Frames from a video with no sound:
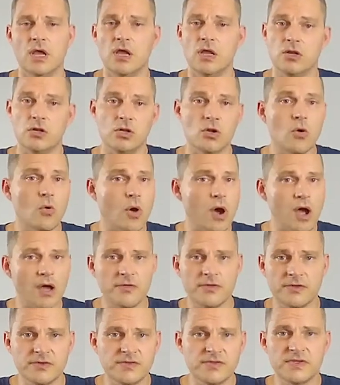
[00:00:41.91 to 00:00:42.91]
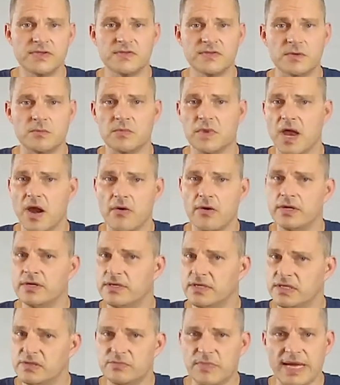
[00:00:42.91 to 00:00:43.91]
No other system
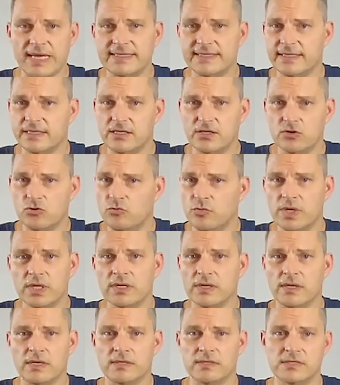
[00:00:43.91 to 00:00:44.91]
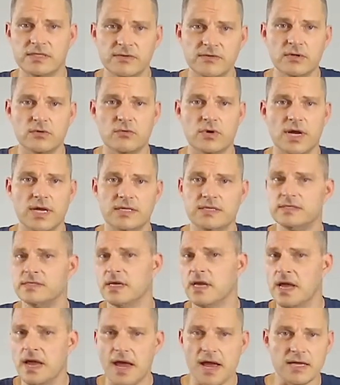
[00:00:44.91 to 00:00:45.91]
guarantees basic human and civil rights
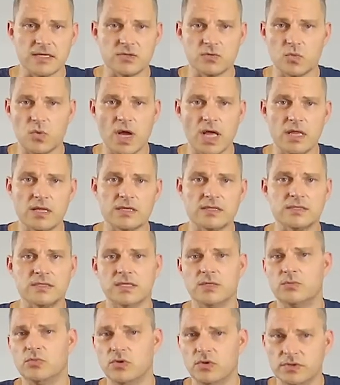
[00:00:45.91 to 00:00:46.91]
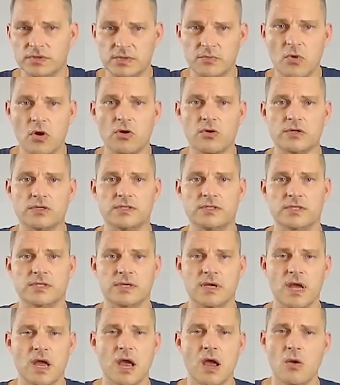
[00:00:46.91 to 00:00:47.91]
as well as liberal democracy,
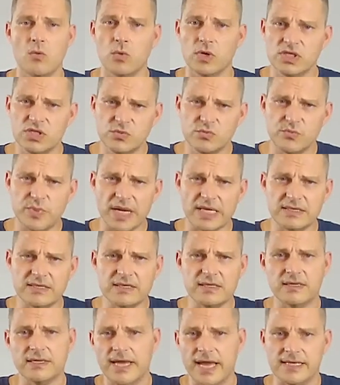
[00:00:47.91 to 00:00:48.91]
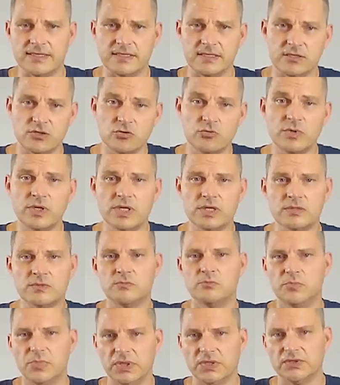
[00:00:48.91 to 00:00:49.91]
which basically has
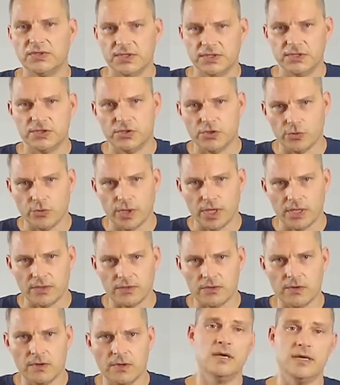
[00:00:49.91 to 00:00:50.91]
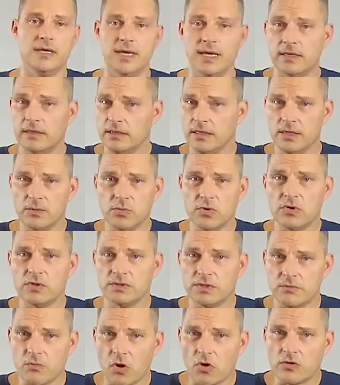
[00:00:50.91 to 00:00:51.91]
humanism built into it. Yet liberal
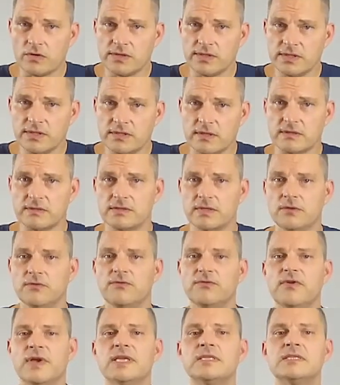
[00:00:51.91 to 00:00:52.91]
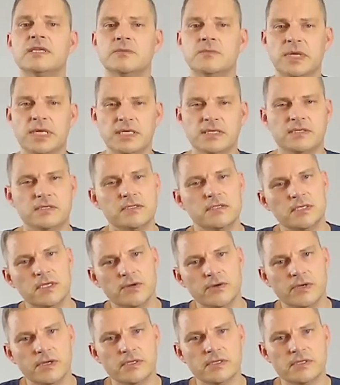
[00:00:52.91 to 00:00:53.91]
democracies are still facing many
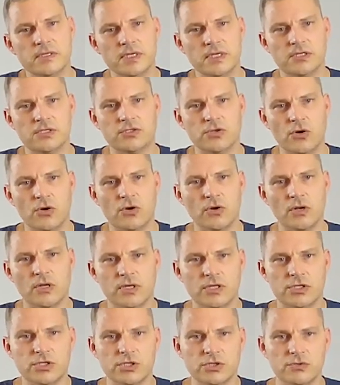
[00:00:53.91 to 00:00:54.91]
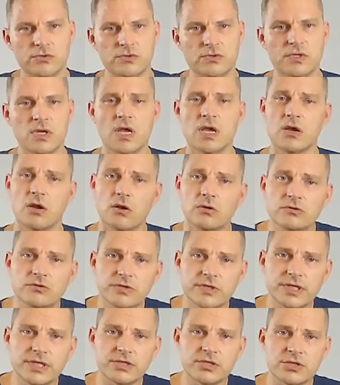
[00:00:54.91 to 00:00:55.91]
serious internal issues,
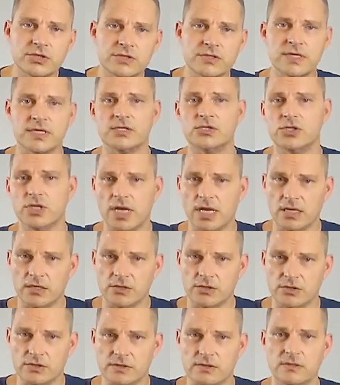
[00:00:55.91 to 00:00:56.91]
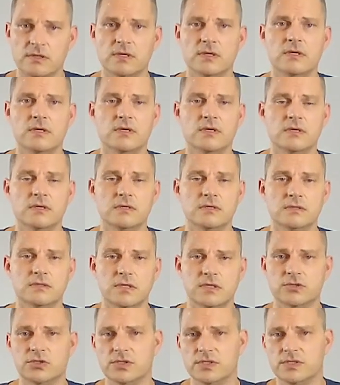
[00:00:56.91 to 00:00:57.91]
contradictions and challenges,
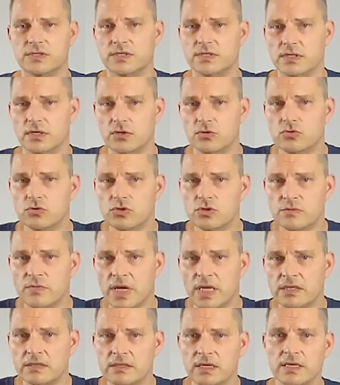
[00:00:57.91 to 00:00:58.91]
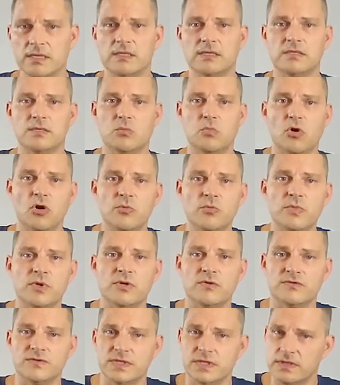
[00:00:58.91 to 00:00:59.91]
such as disillusionment and disappointment
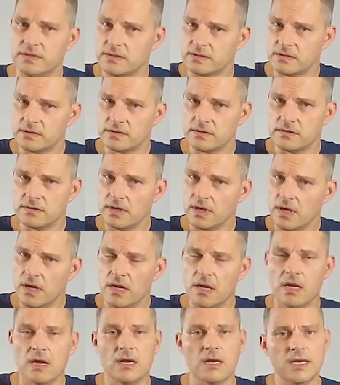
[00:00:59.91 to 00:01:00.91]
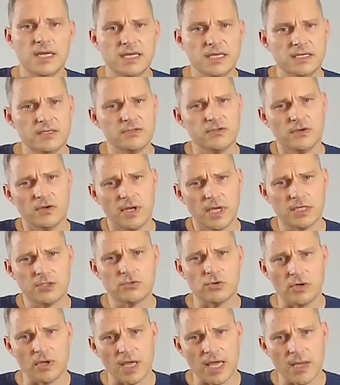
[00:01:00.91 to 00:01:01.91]
of citizens, leading to
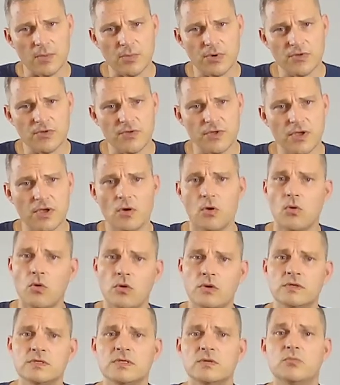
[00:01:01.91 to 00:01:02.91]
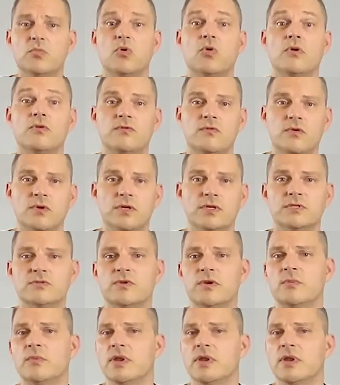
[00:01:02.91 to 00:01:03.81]
electoral apathy or support for extreme